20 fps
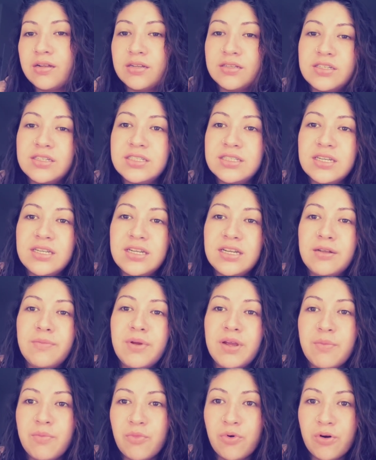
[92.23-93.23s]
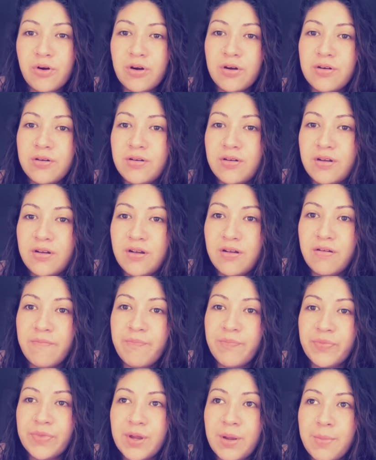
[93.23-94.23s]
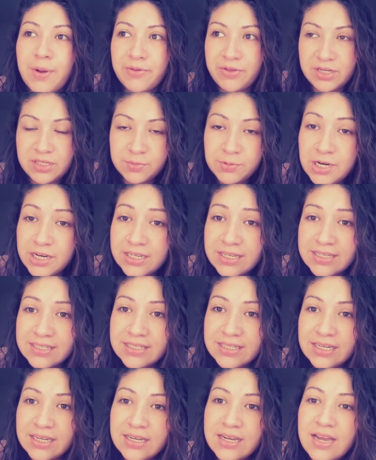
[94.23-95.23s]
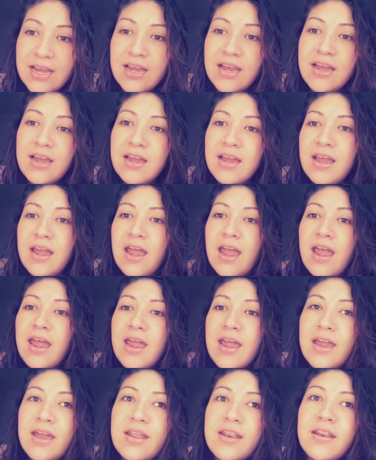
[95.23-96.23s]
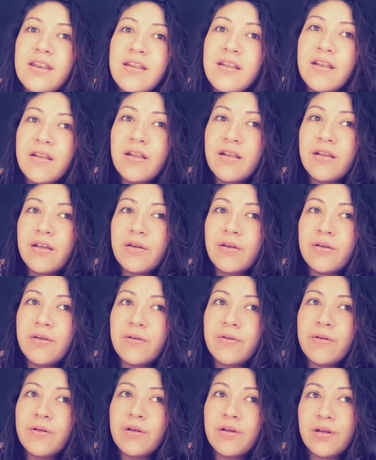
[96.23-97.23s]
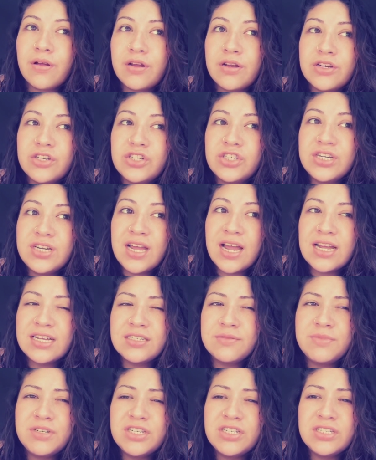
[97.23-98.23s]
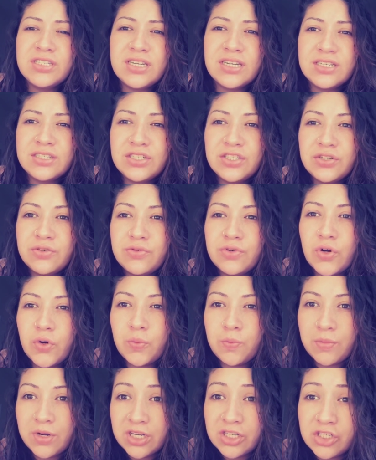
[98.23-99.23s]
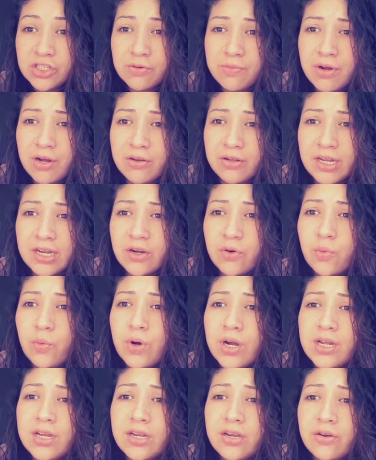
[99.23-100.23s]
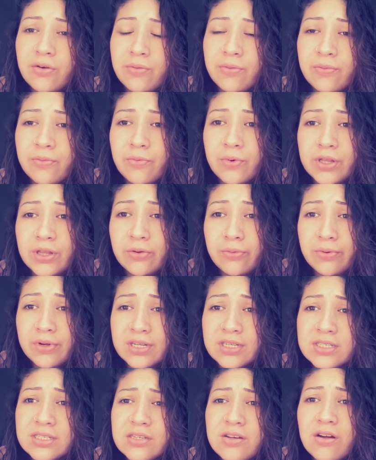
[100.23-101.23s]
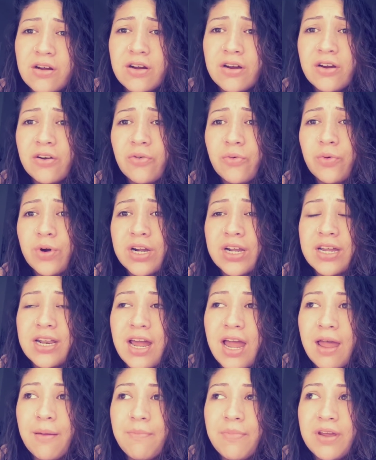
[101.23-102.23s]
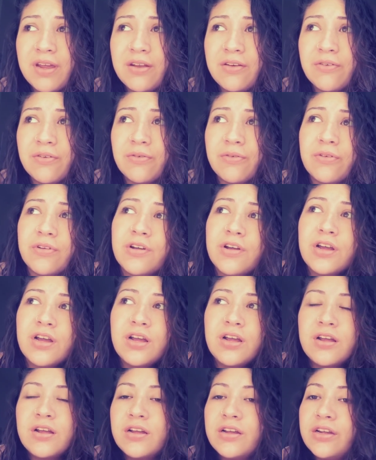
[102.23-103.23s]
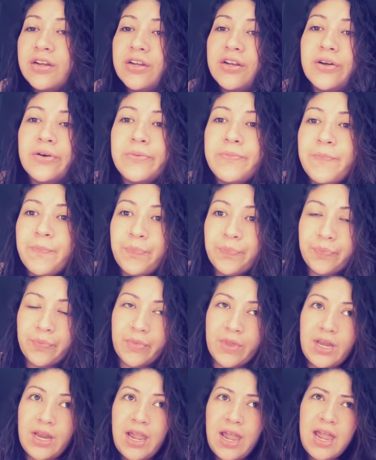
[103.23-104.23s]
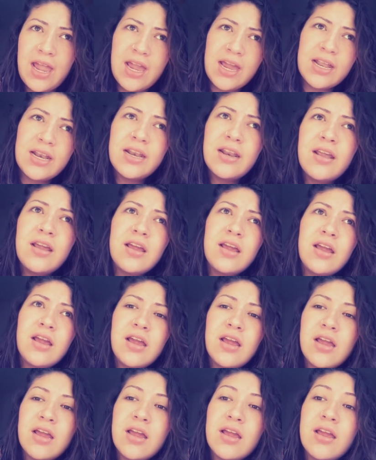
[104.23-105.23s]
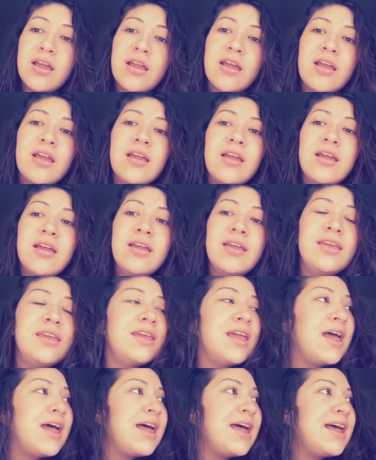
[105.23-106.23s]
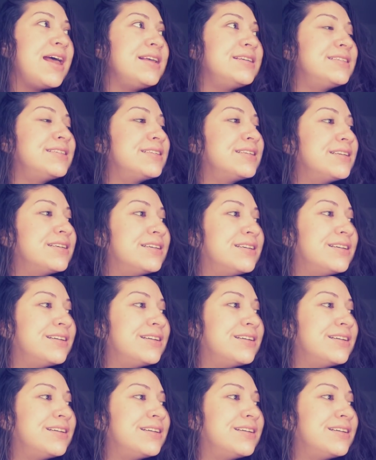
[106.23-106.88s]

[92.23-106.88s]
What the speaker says: just a little bit more about this pregnancy. And she asked me, she's like, do you know much about like what the risks are or what can happen, or you know? And yes,